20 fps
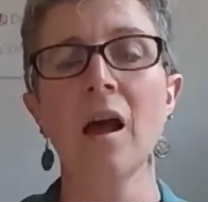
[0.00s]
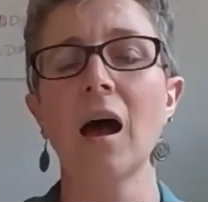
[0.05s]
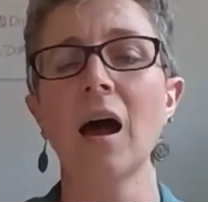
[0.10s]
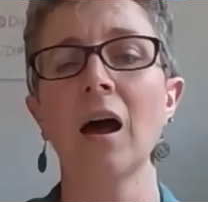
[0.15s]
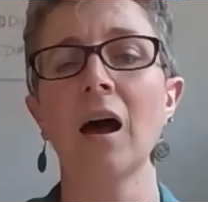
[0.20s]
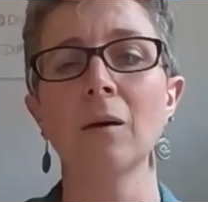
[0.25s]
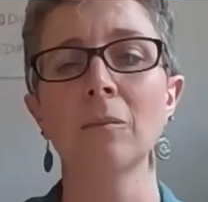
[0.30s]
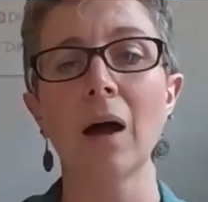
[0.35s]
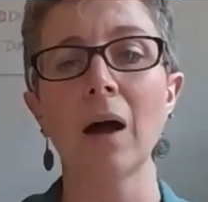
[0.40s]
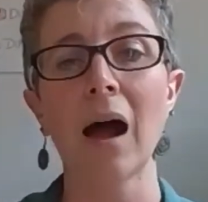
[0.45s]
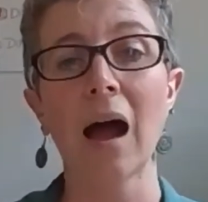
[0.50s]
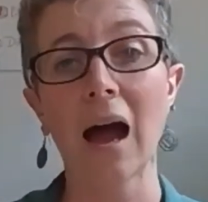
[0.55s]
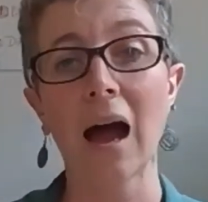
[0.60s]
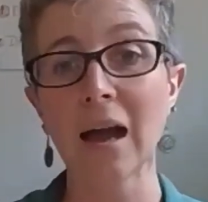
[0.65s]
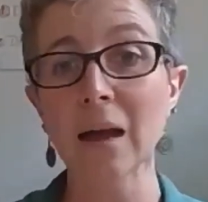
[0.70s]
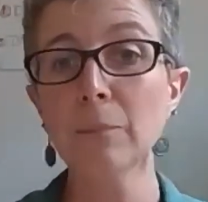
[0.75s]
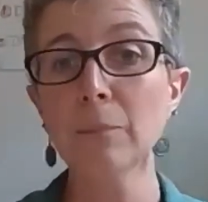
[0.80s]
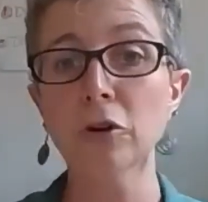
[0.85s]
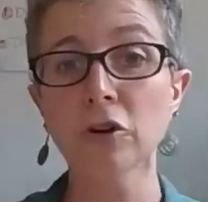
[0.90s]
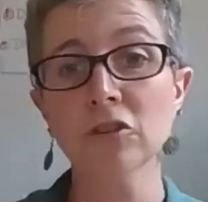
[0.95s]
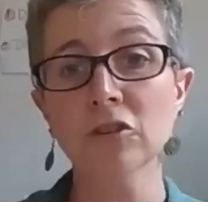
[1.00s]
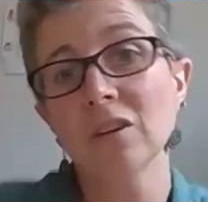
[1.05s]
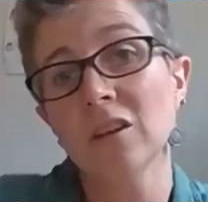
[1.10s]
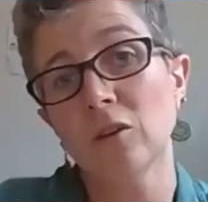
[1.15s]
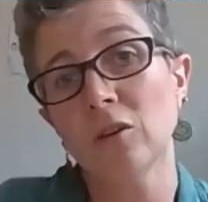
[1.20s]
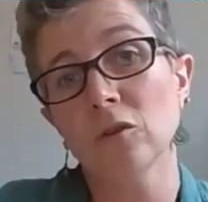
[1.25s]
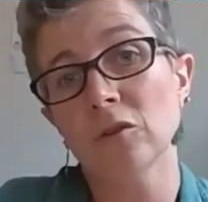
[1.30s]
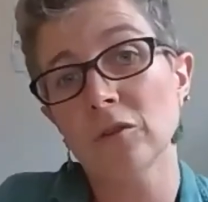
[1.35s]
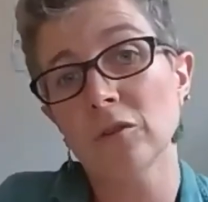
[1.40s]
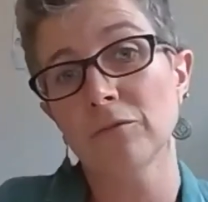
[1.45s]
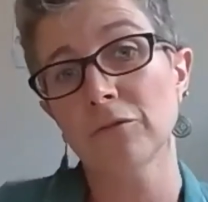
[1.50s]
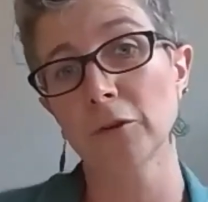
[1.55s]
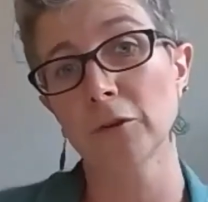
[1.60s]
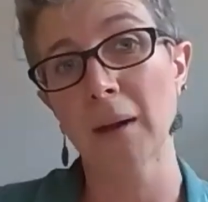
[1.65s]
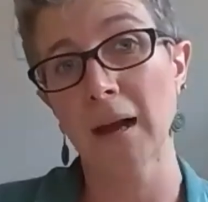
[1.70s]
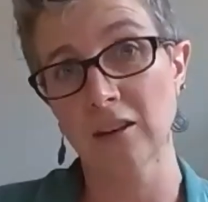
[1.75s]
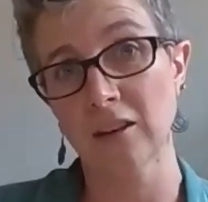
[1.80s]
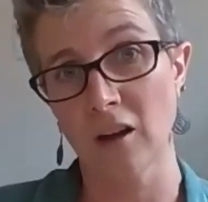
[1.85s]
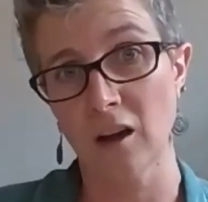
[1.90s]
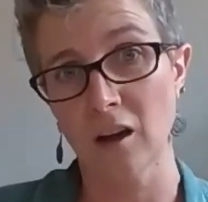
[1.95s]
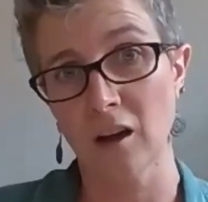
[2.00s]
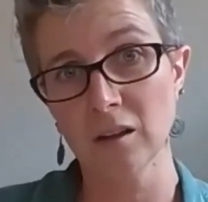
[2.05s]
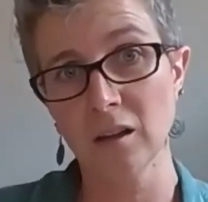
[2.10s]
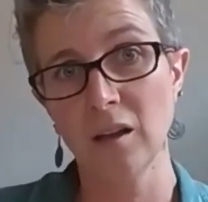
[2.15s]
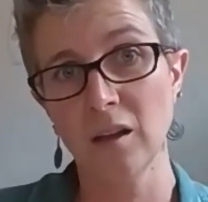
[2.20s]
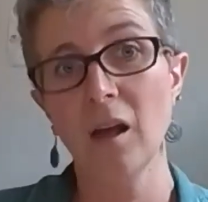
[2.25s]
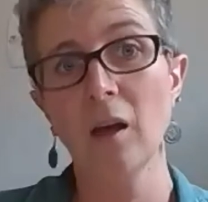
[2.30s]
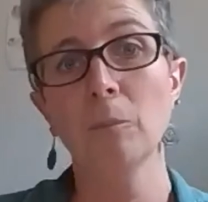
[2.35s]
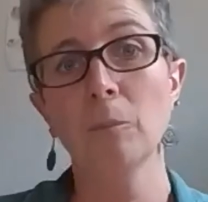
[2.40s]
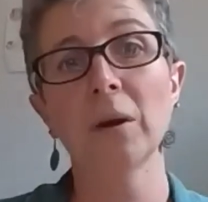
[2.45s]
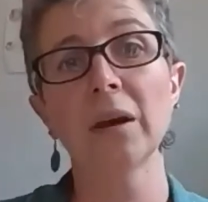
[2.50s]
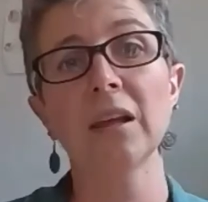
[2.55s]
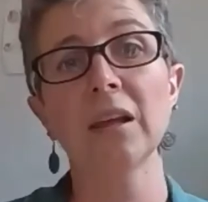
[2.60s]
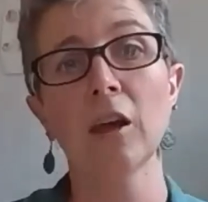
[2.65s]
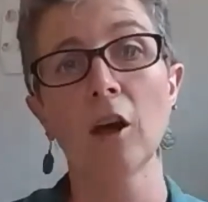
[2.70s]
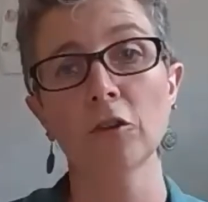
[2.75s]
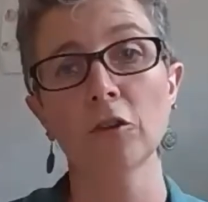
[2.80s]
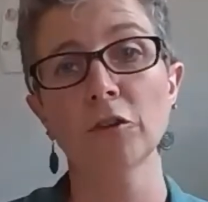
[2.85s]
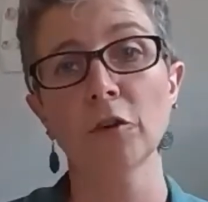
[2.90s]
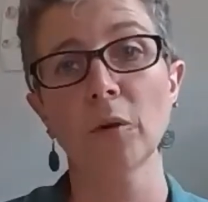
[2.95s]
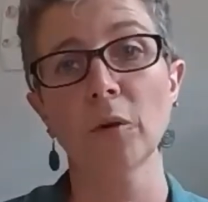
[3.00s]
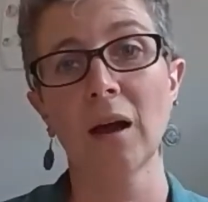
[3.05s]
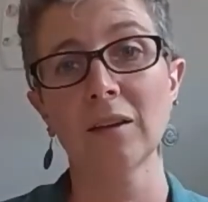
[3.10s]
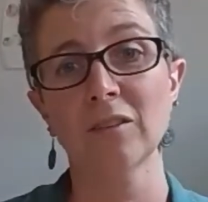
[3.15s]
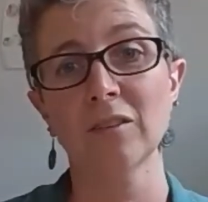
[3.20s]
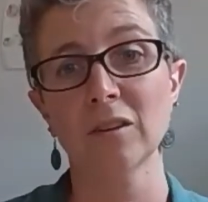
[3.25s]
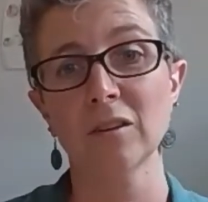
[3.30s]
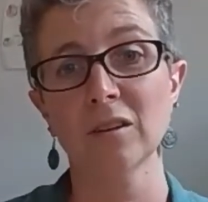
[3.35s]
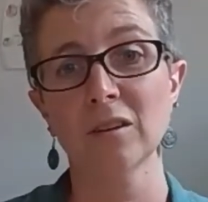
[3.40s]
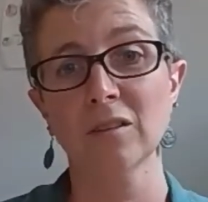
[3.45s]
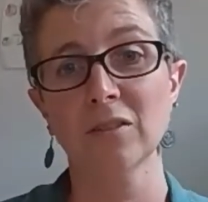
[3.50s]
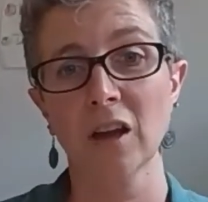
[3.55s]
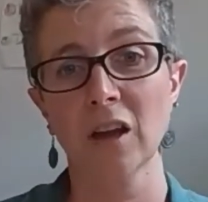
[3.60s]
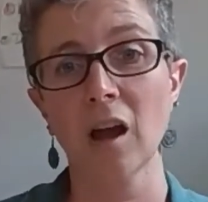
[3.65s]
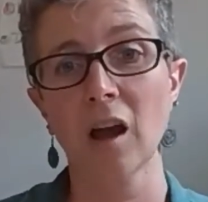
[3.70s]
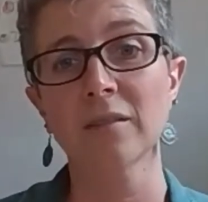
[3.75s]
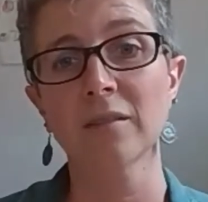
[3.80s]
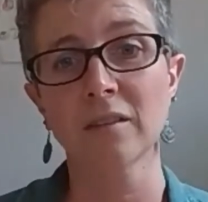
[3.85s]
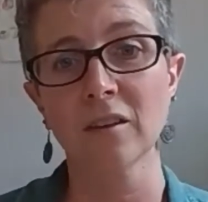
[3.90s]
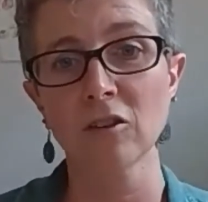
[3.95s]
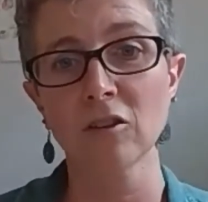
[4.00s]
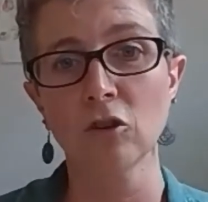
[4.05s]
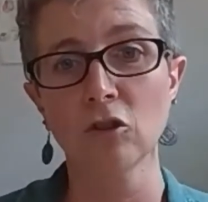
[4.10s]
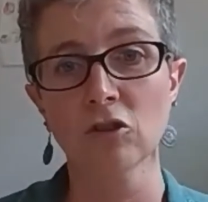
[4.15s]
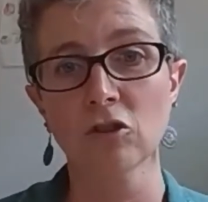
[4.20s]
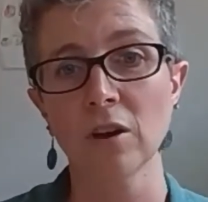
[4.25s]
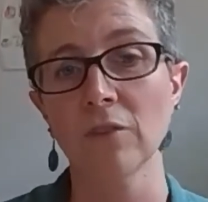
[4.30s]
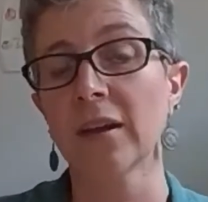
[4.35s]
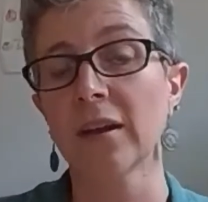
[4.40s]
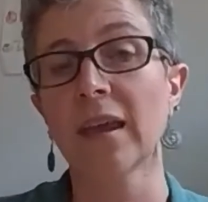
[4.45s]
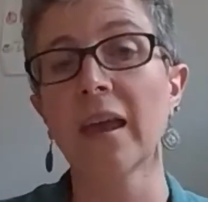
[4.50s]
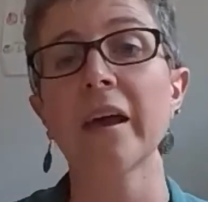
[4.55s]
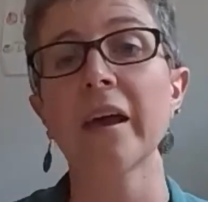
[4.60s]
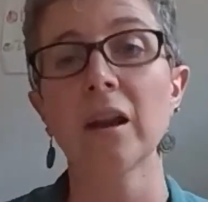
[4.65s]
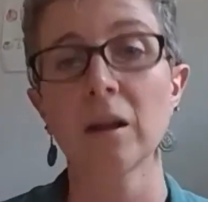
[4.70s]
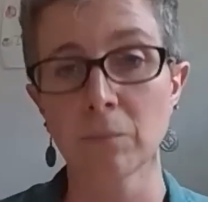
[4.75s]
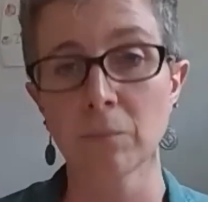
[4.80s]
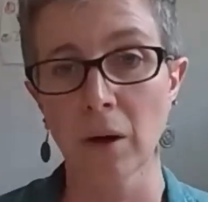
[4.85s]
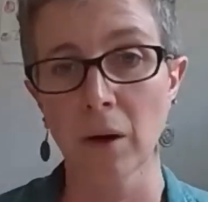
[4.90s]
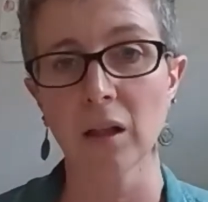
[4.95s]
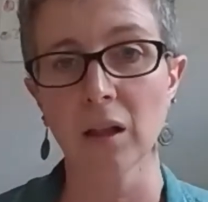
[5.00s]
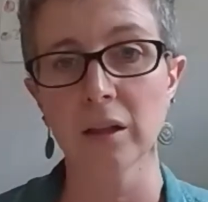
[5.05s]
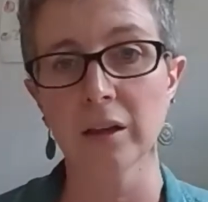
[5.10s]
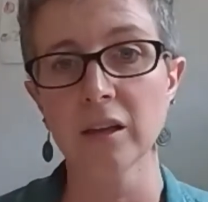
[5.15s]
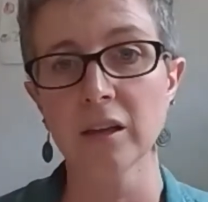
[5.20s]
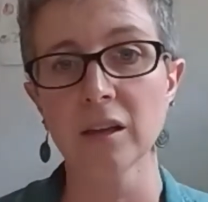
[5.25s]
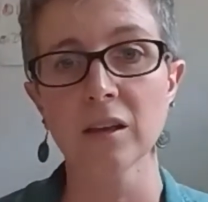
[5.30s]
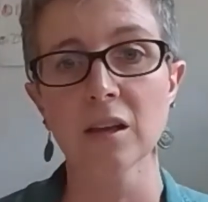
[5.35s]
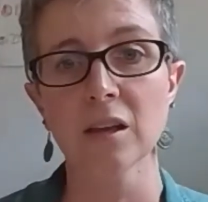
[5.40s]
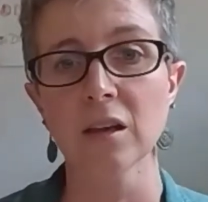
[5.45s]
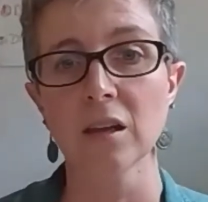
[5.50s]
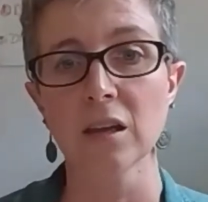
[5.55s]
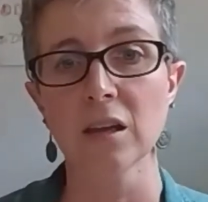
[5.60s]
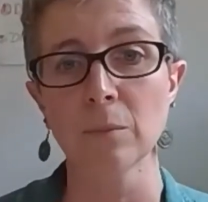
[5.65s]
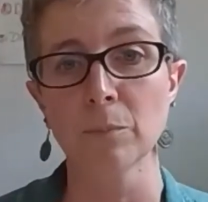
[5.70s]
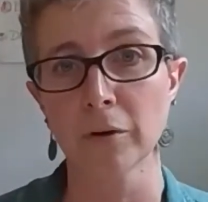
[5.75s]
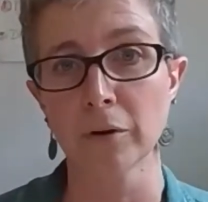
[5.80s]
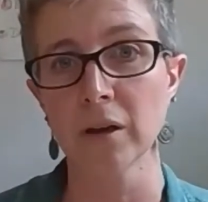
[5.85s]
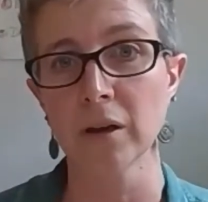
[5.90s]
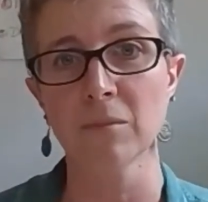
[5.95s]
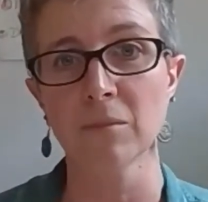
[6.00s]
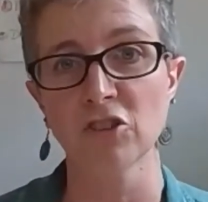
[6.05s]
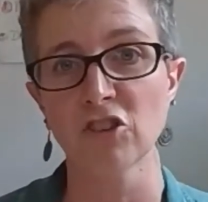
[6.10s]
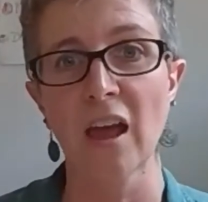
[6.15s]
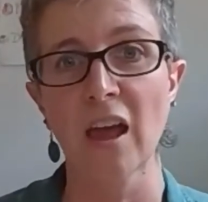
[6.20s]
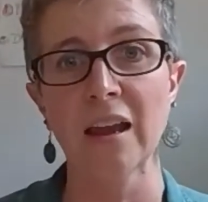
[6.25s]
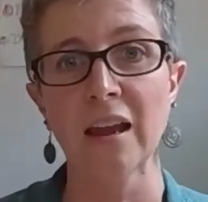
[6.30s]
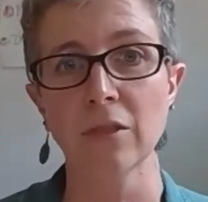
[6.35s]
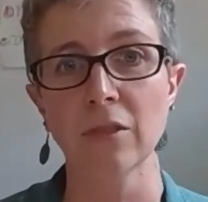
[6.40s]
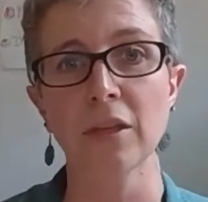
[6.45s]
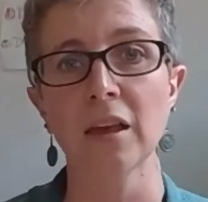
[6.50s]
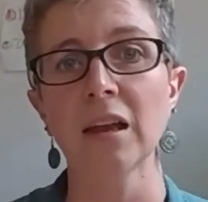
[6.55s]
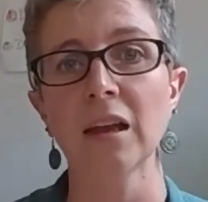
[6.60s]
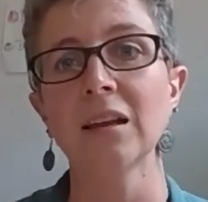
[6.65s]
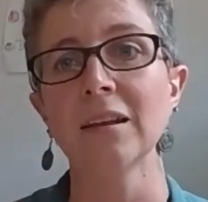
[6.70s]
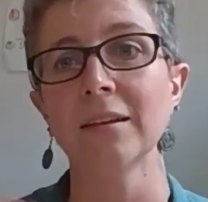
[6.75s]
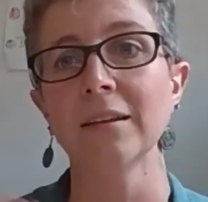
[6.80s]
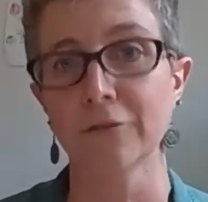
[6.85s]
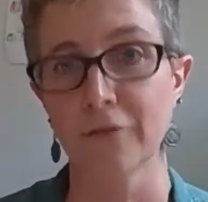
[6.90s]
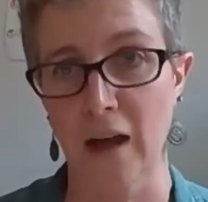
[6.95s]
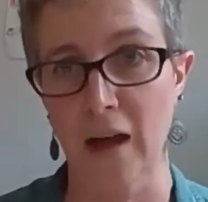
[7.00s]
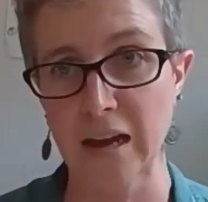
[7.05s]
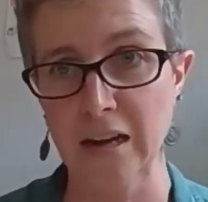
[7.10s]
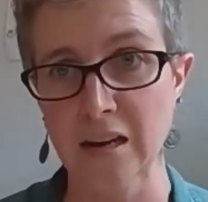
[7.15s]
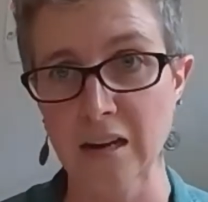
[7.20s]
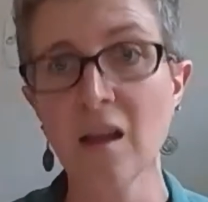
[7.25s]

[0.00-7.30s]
I personally use them for my dog, but he also has the constitution of a cannonball and he can eat pretty much anything and he's fine.